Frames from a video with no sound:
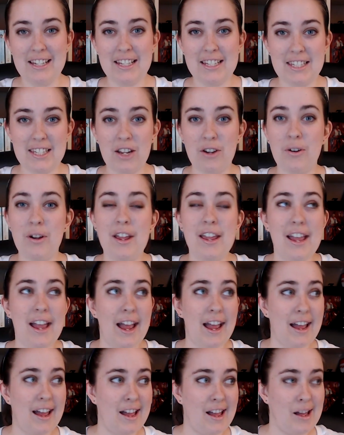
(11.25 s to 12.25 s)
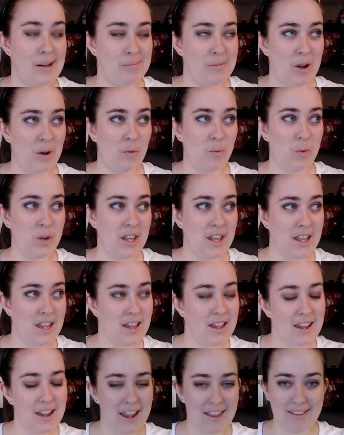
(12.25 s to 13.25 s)
So, um,
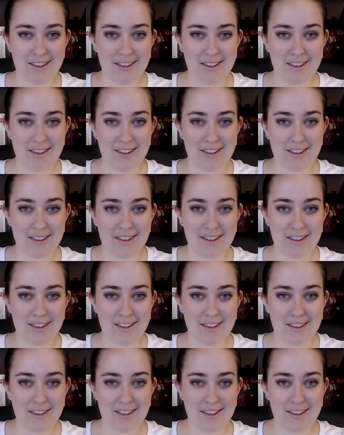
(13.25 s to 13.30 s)
we,